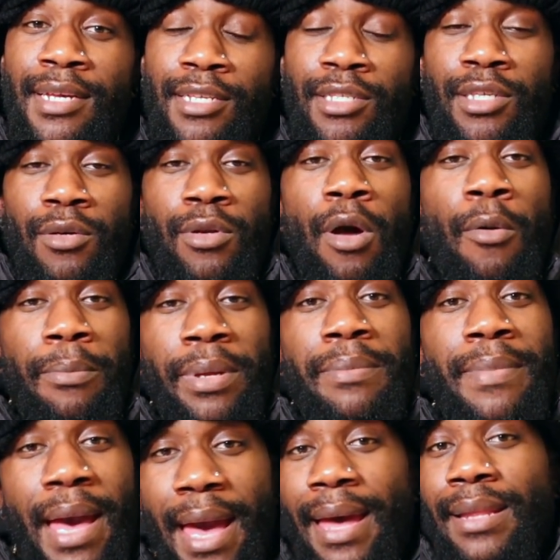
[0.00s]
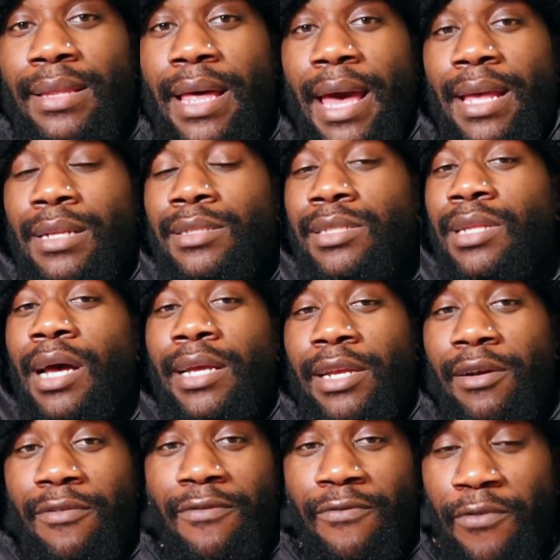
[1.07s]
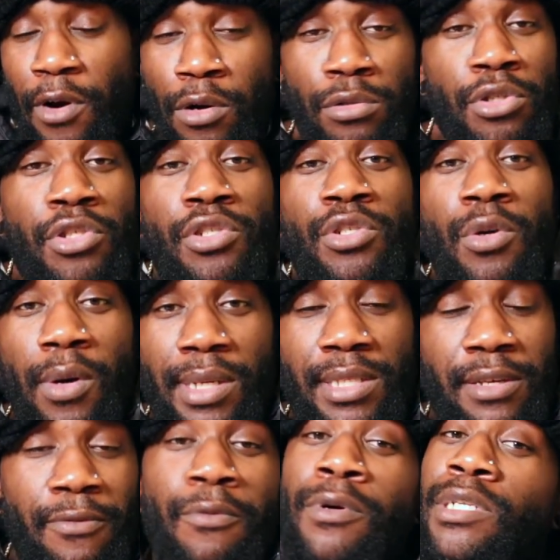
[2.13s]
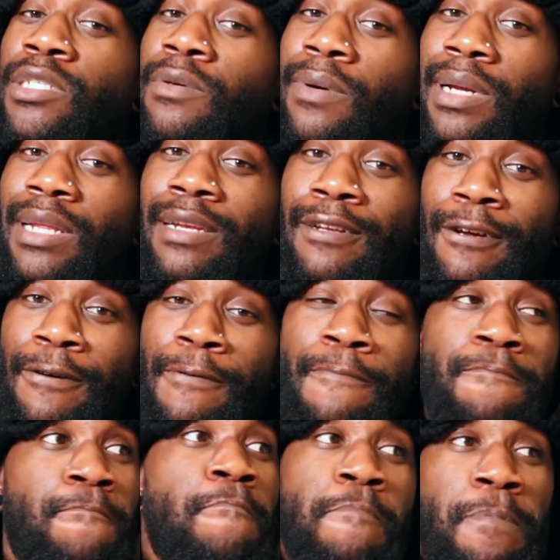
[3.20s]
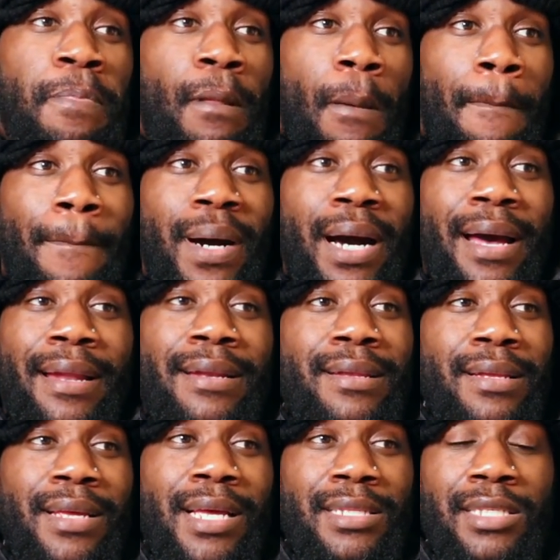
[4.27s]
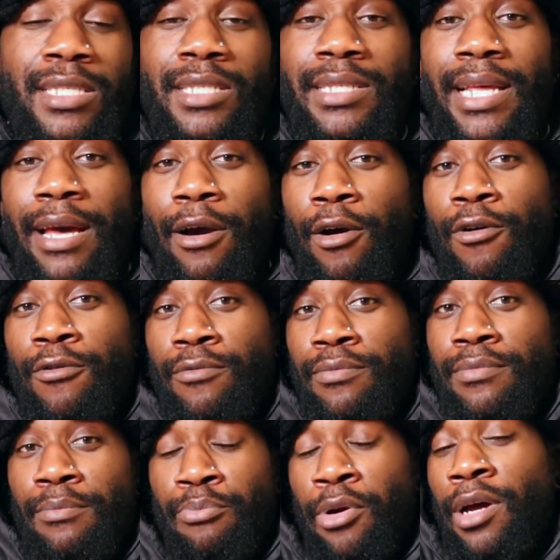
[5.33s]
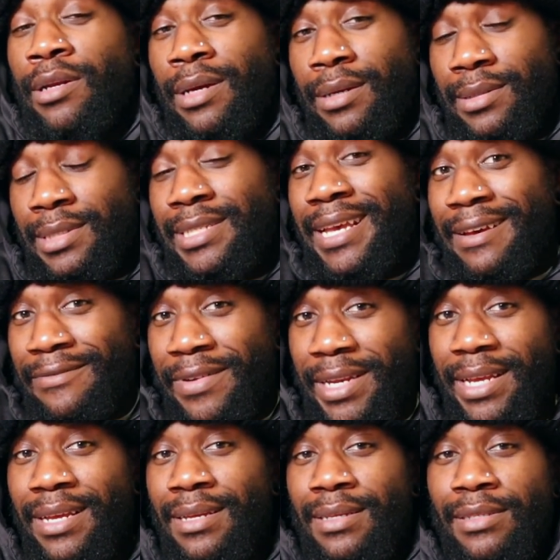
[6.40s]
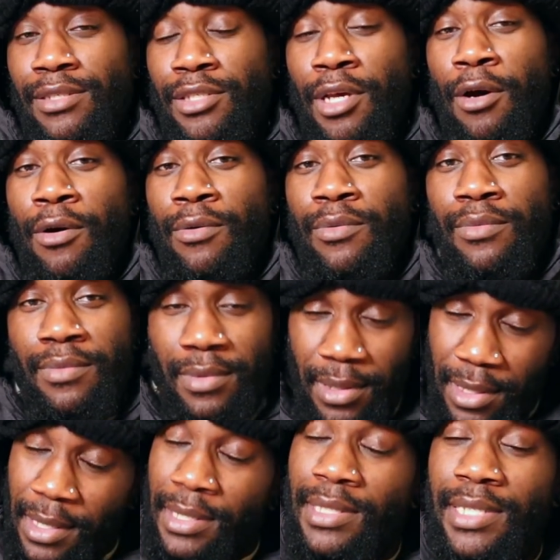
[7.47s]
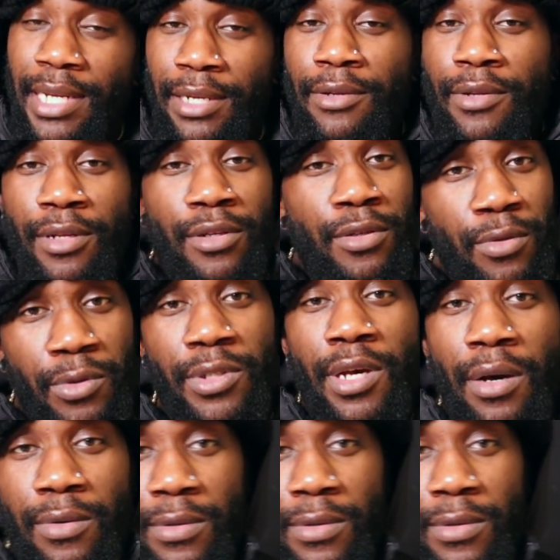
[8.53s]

So don't be mad that it's not your first choice of what you want to do, but it's still productivity, so continue to do so.